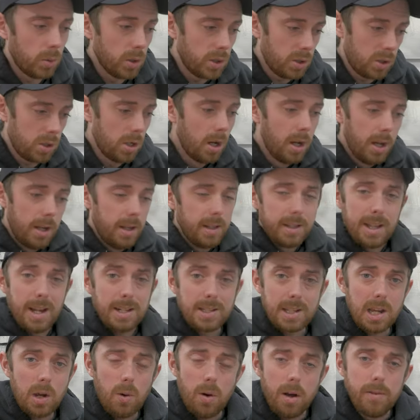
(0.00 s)
which
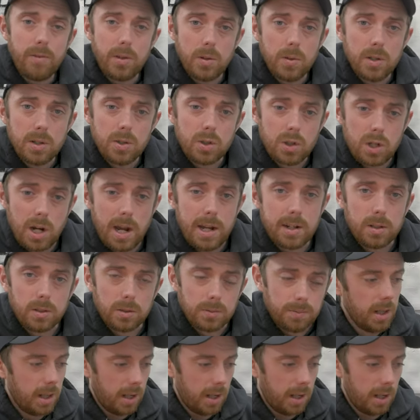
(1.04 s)
that's how I view his channel.